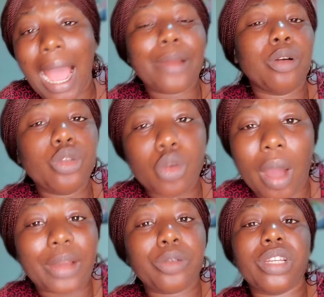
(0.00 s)
I don't know.
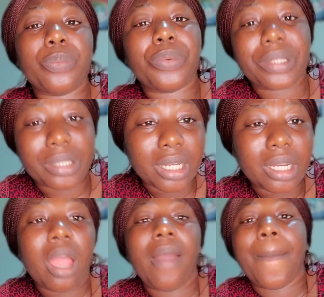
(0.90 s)
I don't know the
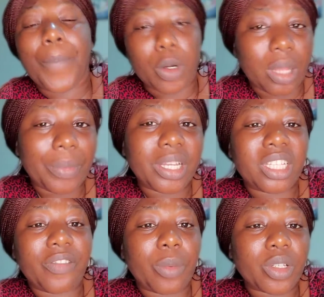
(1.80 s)
person, but I mean,
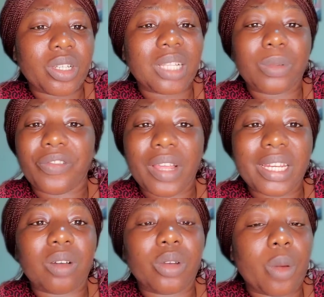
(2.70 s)
it's the information that has been flying down.